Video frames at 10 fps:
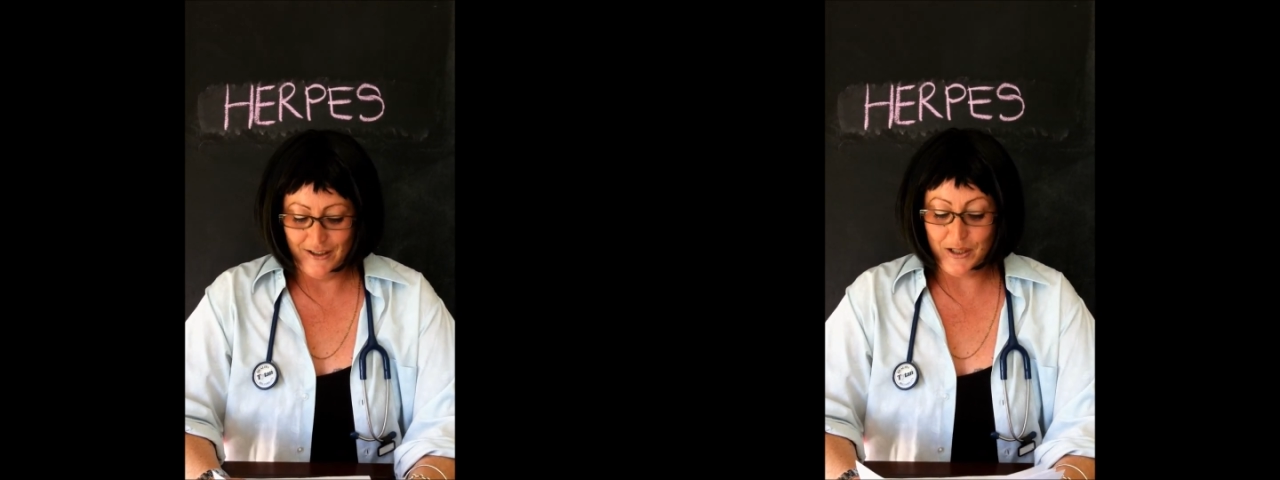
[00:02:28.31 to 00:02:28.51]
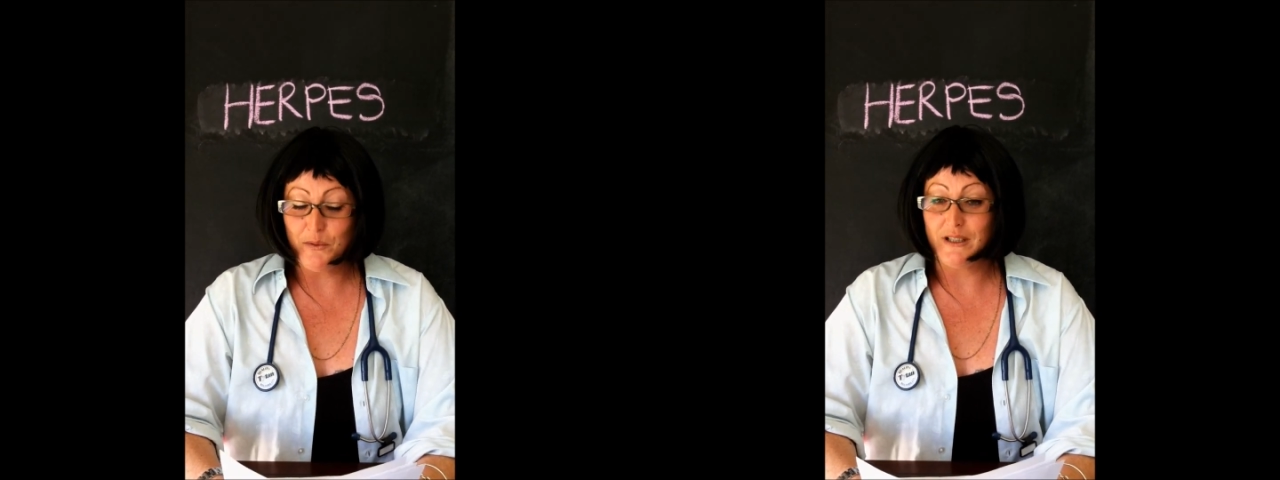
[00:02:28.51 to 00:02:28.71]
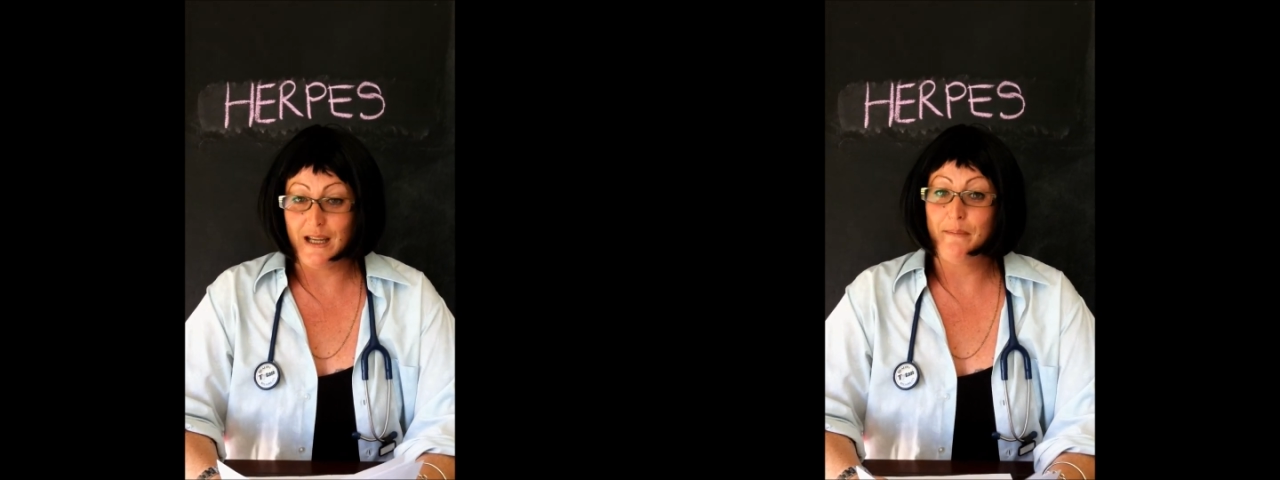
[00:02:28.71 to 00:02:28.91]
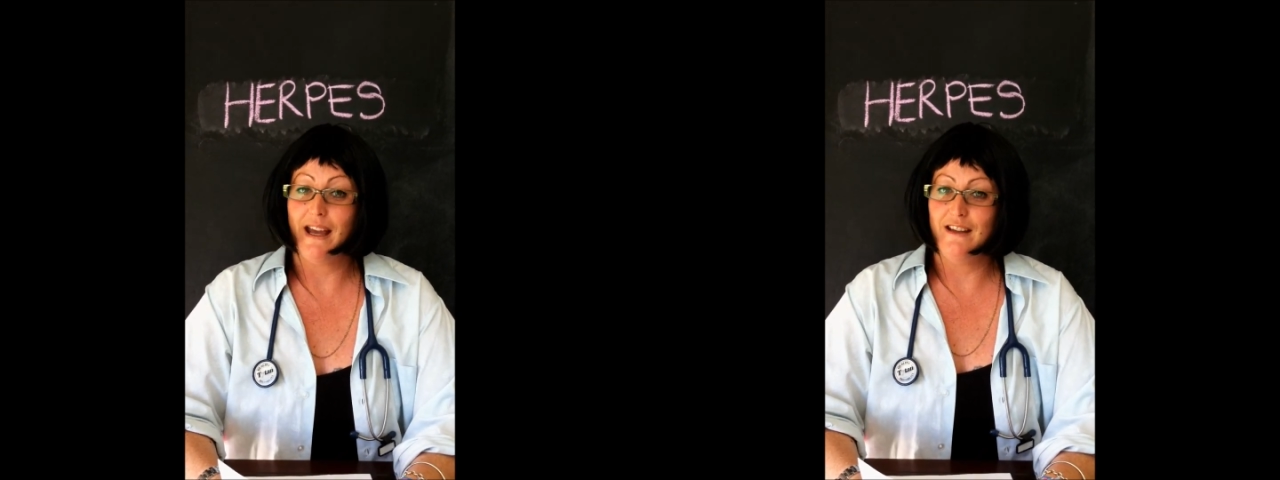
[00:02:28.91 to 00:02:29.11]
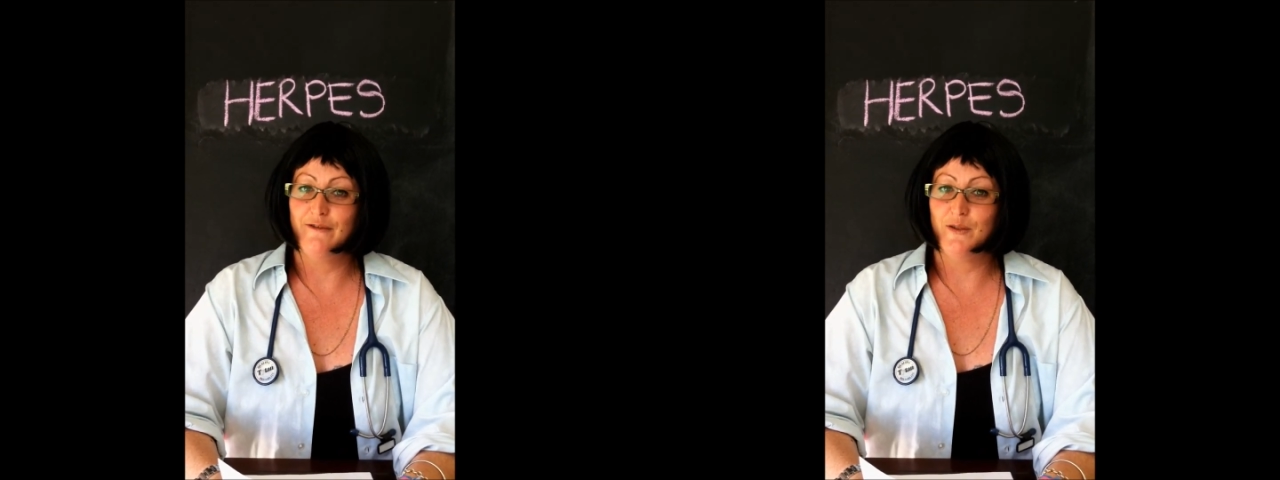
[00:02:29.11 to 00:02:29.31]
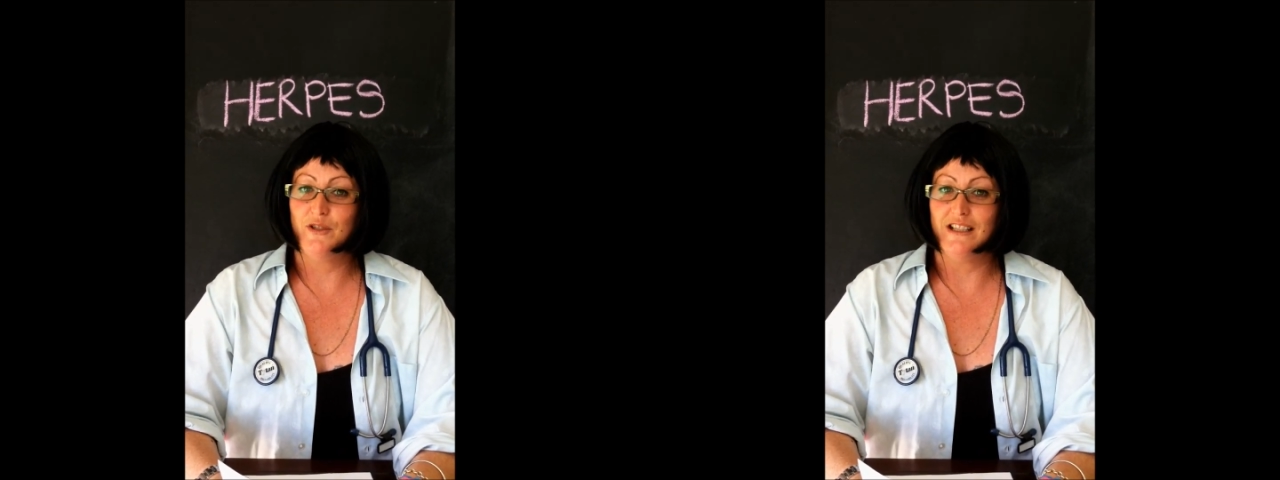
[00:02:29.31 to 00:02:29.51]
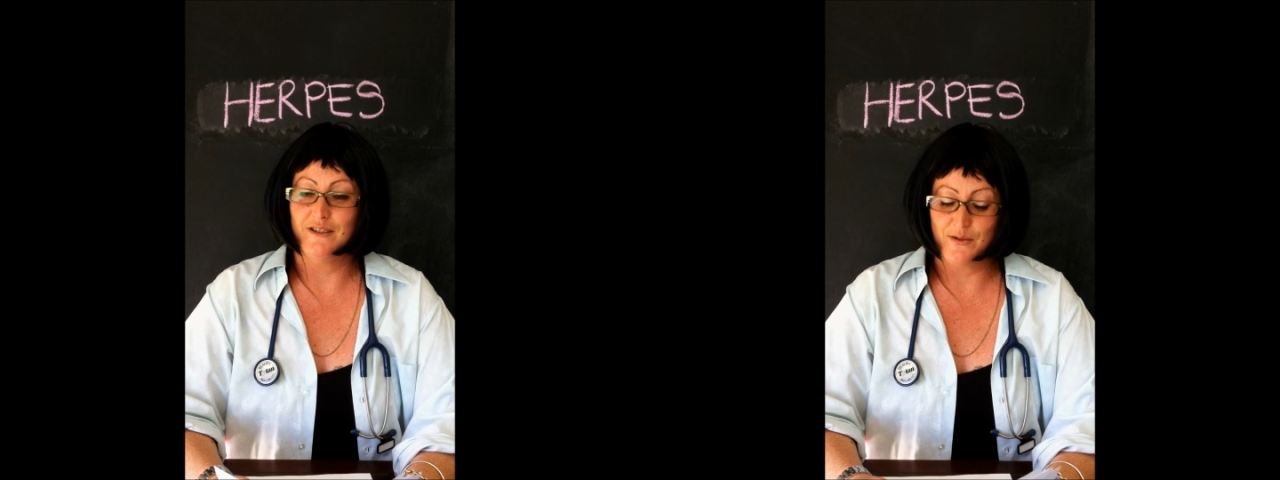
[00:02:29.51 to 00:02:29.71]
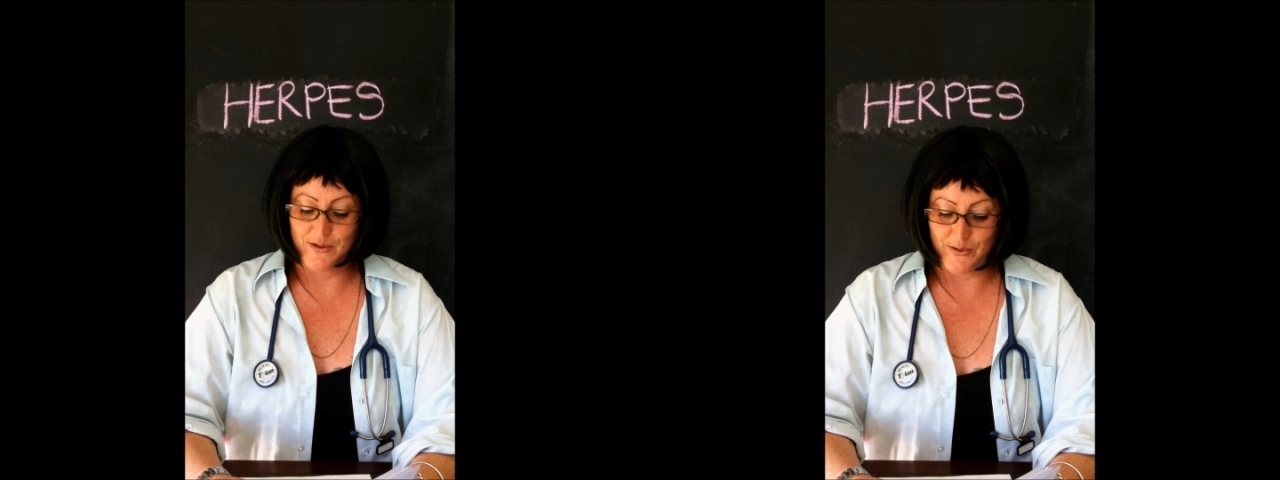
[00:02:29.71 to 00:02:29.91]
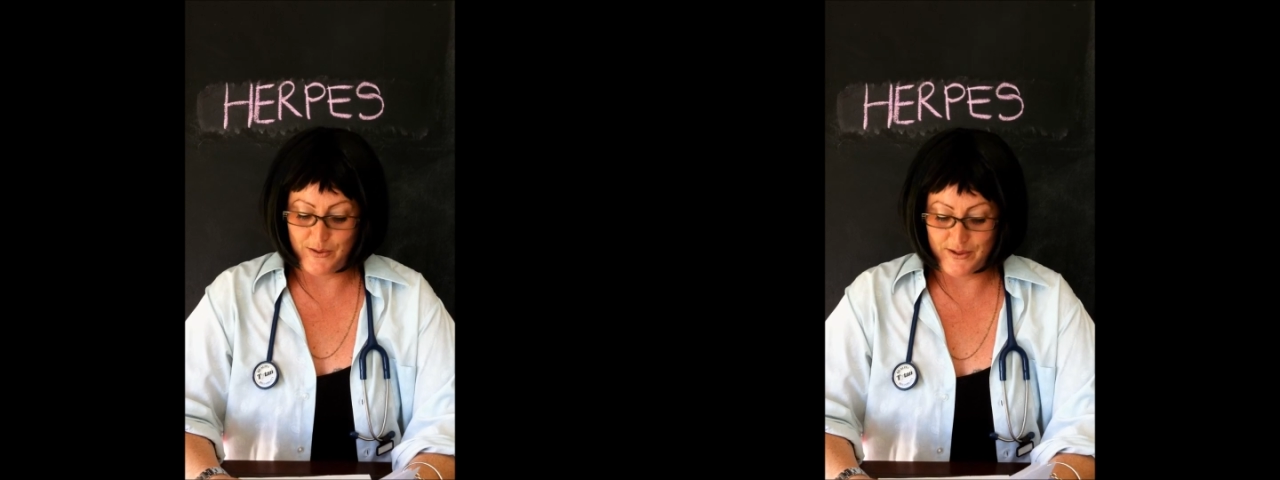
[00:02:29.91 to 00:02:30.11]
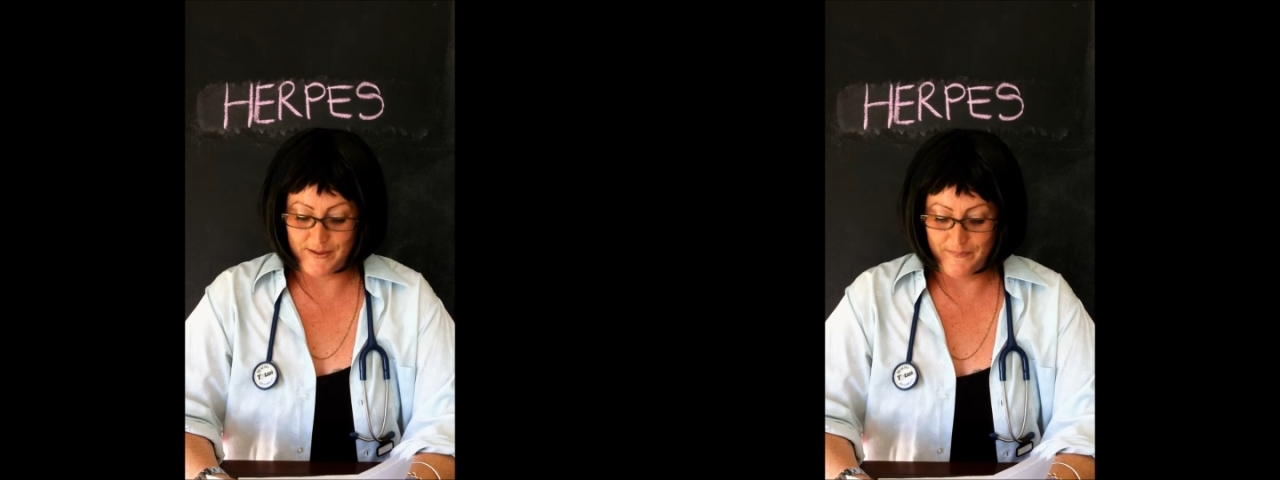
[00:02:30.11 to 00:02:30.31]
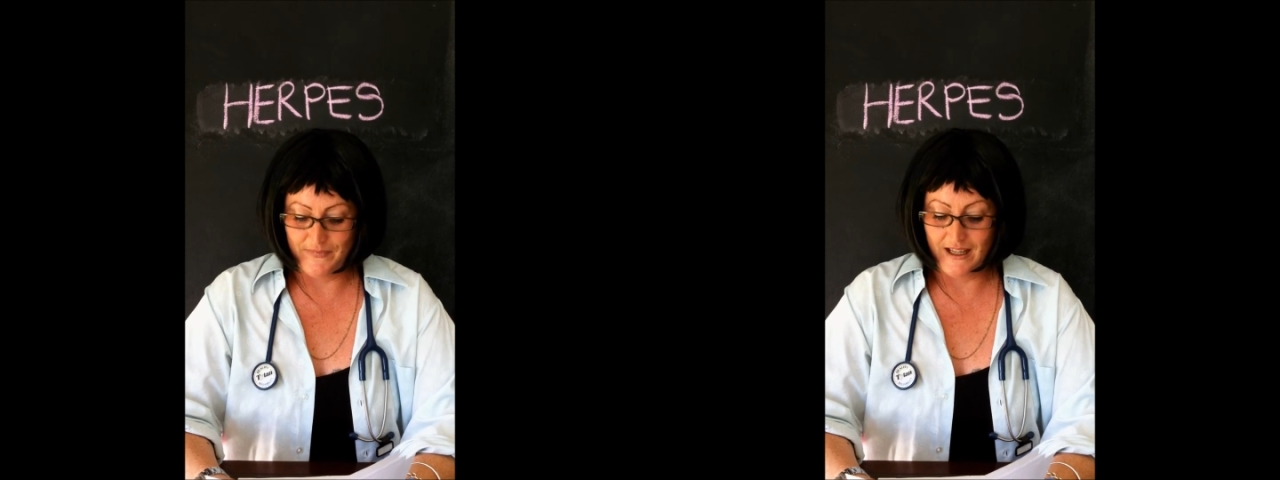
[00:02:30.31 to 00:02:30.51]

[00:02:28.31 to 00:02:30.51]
You will get painful genital sores.